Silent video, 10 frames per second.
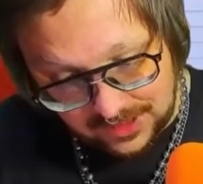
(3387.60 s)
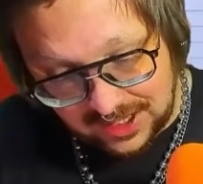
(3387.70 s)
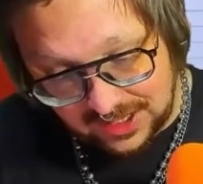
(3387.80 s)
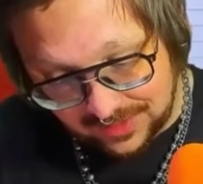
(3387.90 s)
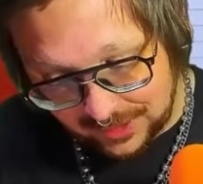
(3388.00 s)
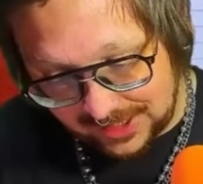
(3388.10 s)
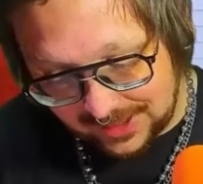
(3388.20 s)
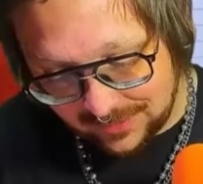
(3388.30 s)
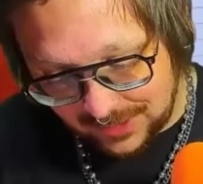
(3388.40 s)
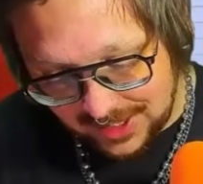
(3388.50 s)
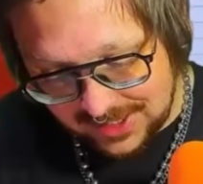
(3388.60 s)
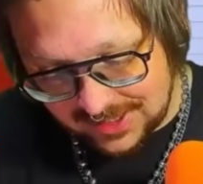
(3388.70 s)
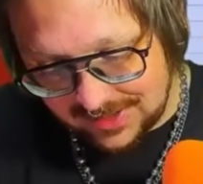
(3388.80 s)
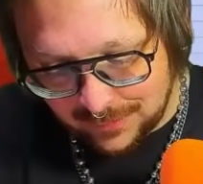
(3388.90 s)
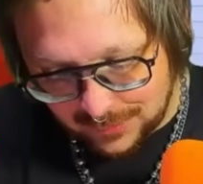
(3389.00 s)
If I can find
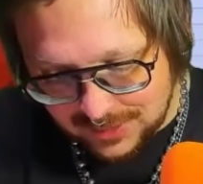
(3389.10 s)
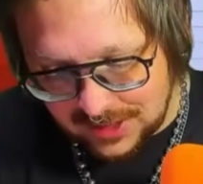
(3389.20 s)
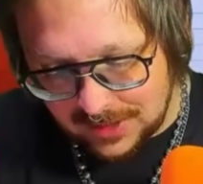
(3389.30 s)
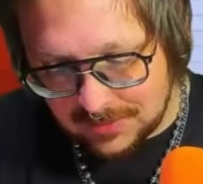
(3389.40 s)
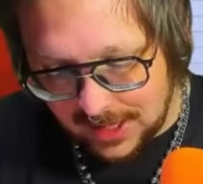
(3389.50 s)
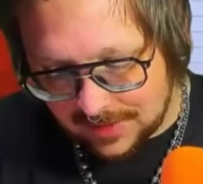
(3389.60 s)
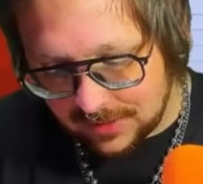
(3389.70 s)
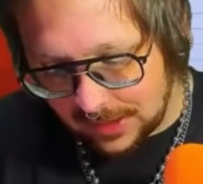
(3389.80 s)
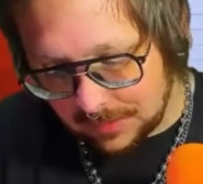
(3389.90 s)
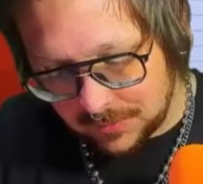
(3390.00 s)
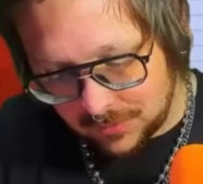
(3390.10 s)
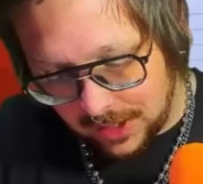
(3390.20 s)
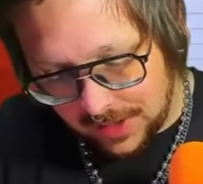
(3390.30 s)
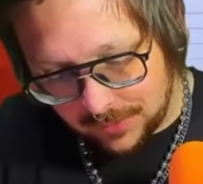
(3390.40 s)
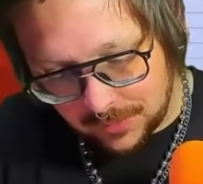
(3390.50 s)
it. First names, last names. It was right
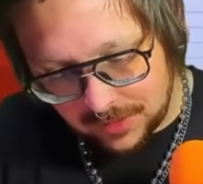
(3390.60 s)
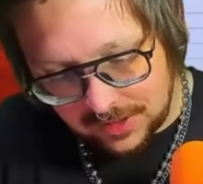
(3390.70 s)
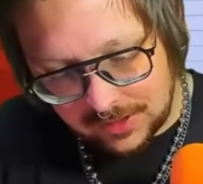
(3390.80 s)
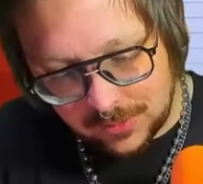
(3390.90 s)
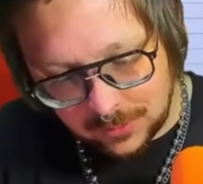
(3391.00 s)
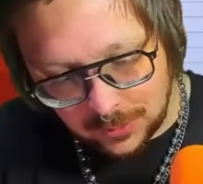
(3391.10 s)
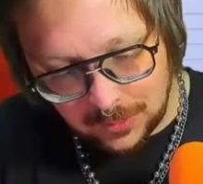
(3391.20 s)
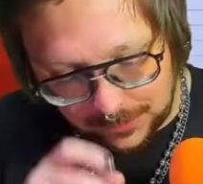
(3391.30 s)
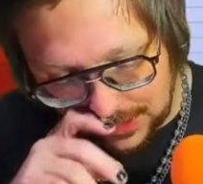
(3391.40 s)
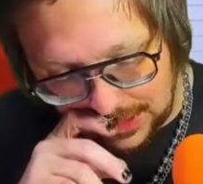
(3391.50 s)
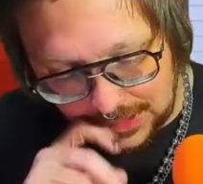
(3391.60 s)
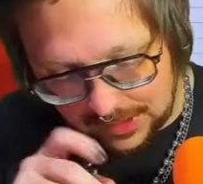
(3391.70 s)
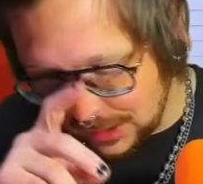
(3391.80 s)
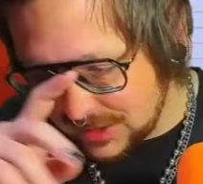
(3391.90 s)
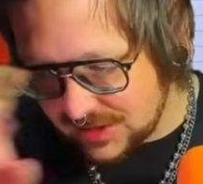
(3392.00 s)
after, wasn't it? Cool.
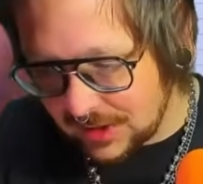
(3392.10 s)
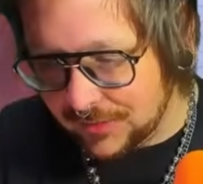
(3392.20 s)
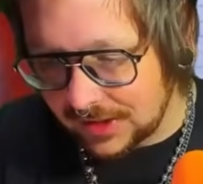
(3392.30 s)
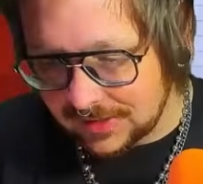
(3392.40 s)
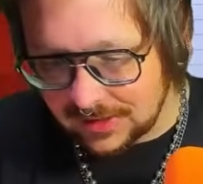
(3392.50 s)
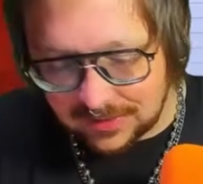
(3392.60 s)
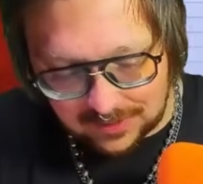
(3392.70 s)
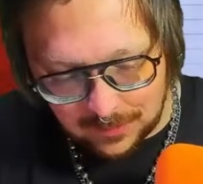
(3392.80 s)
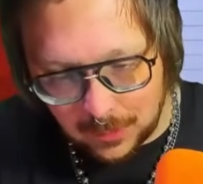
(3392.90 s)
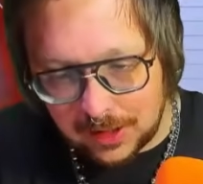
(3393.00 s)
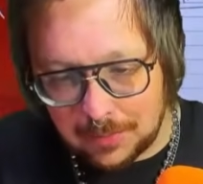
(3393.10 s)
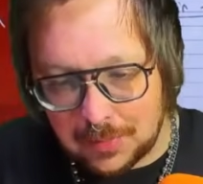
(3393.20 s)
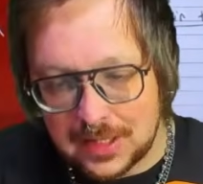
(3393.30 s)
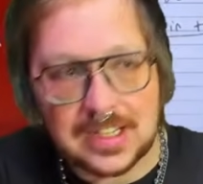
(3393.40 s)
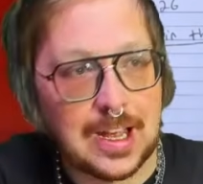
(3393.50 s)
Our suffixes, and we're gonna
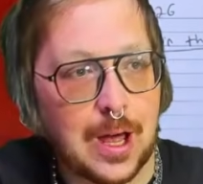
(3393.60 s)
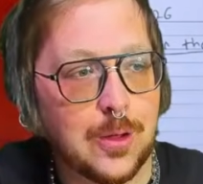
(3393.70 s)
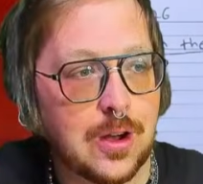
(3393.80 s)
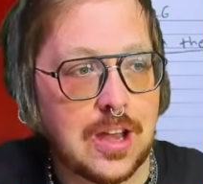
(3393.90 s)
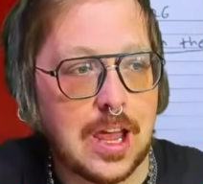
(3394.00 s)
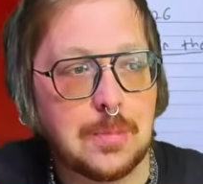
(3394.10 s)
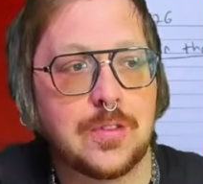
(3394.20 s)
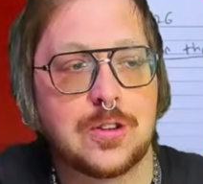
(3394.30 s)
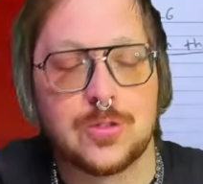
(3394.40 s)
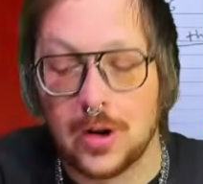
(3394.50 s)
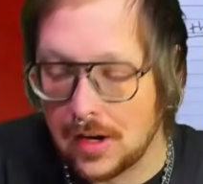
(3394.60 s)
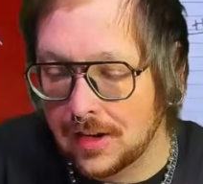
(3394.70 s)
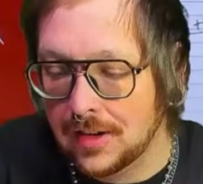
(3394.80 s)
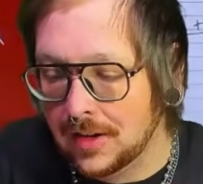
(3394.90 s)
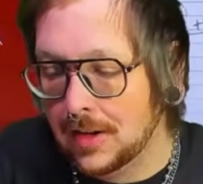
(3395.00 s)
put together a name of a drug,
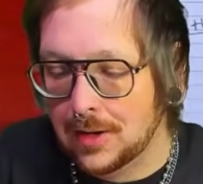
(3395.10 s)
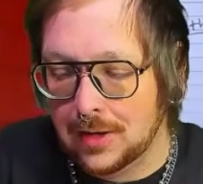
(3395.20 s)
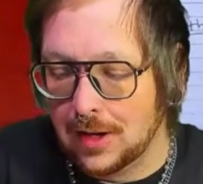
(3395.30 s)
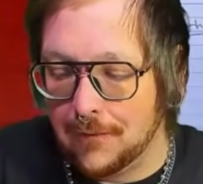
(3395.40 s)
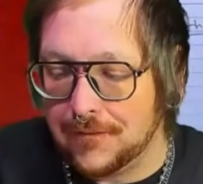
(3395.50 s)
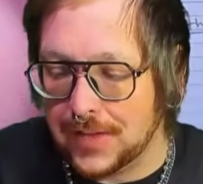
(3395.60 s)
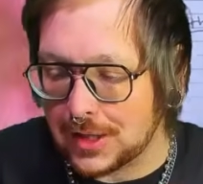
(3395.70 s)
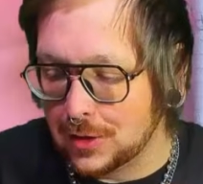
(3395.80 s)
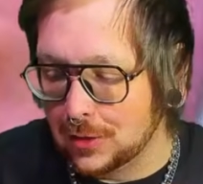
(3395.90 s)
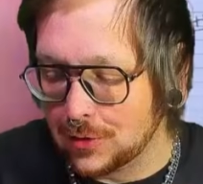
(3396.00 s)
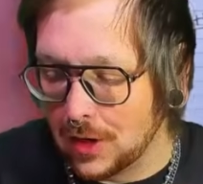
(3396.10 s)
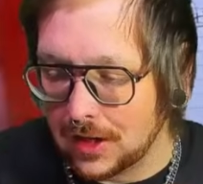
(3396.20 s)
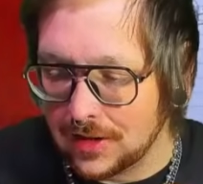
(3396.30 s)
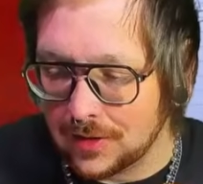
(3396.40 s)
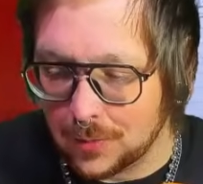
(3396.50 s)
a fictional drug
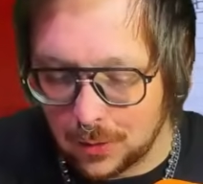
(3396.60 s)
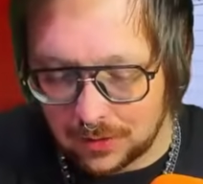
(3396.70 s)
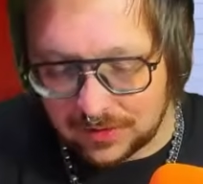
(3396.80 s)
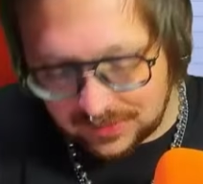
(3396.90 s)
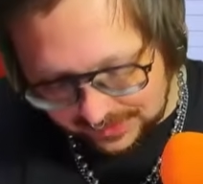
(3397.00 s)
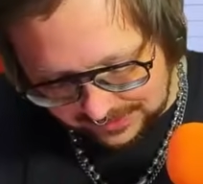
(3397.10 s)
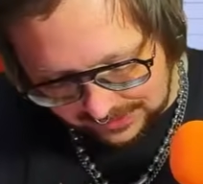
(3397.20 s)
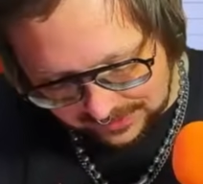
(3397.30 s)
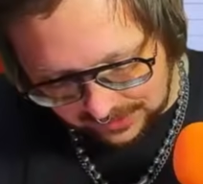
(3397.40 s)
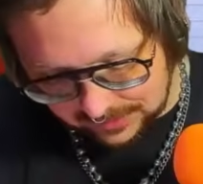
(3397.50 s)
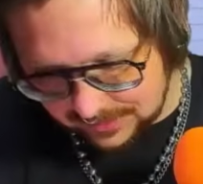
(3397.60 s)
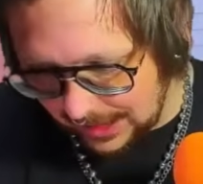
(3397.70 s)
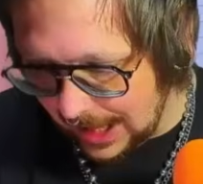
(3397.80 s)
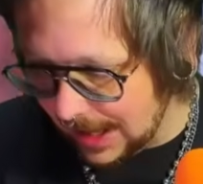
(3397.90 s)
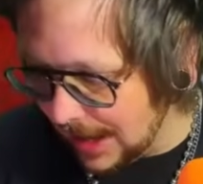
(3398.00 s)
in this world. 66,
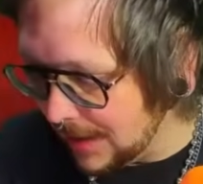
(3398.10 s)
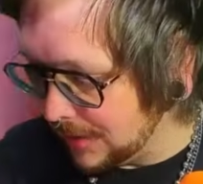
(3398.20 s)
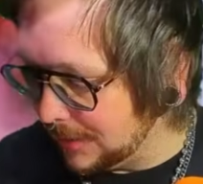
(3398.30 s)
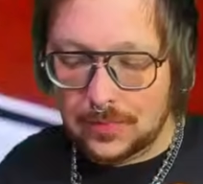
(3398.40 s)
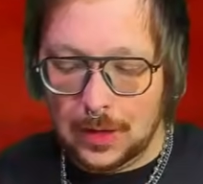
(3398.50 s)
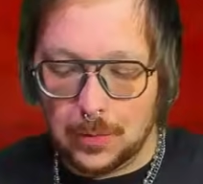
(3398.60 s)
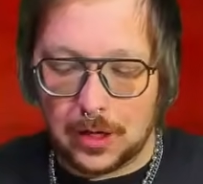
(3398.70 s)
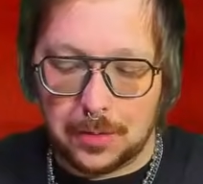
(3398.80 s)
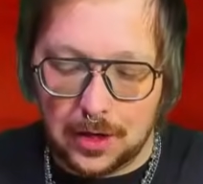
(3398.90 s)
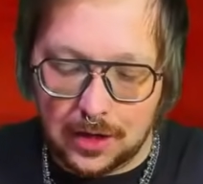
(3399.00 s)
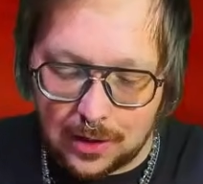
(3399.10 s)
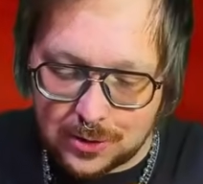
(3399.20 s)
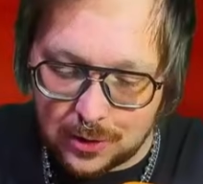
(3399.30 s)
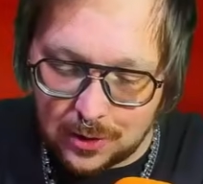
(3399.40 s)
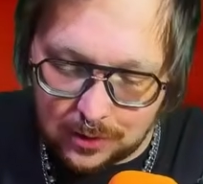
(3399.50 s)
AL. And we're gonna put it in our
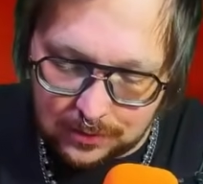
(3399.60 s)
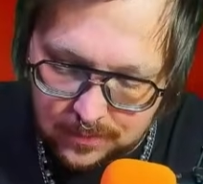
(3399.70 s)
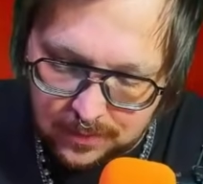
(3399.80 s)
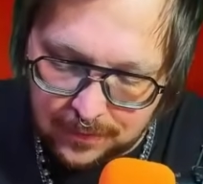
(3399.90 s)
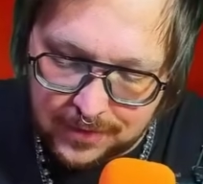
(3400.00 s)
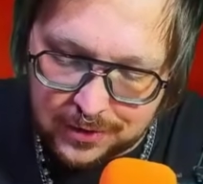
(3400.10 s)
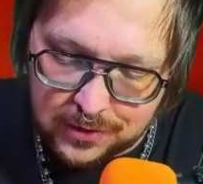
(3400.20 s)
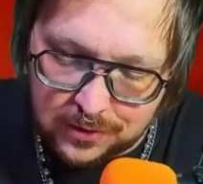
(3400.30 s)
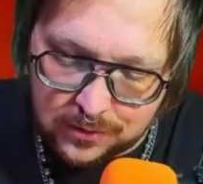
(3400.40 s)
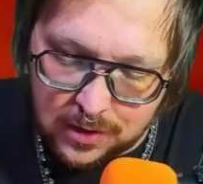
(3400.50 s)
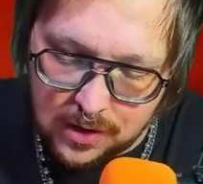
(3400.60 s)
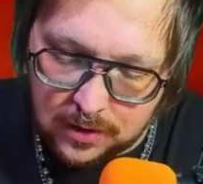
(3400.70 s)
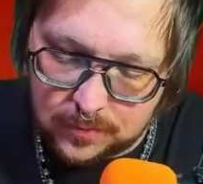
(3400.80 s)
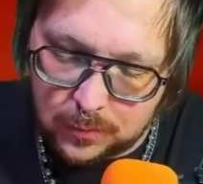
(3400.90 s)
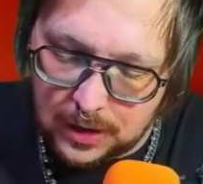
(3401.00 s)
journal. The fictional
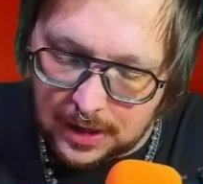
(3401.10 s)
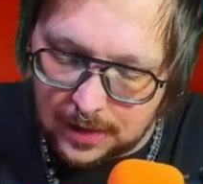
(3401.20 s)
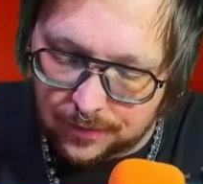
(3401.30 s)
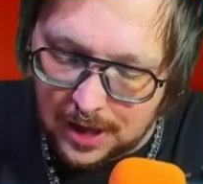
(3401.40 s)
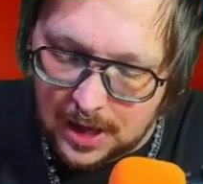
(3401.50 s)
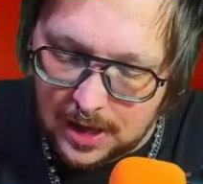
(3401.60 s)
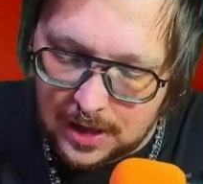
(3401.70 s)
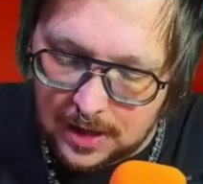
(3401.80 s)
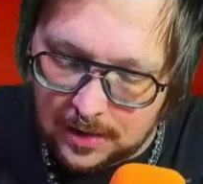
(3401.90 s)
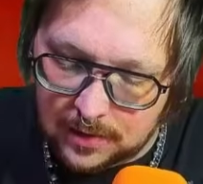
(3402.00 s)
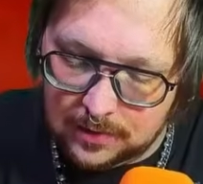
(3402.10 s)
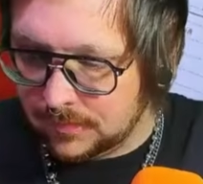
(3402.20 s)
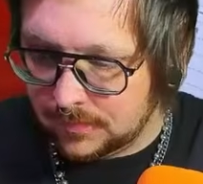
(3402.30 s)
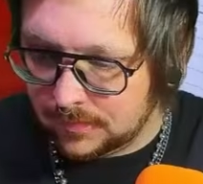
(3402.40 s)
drug. We have AL.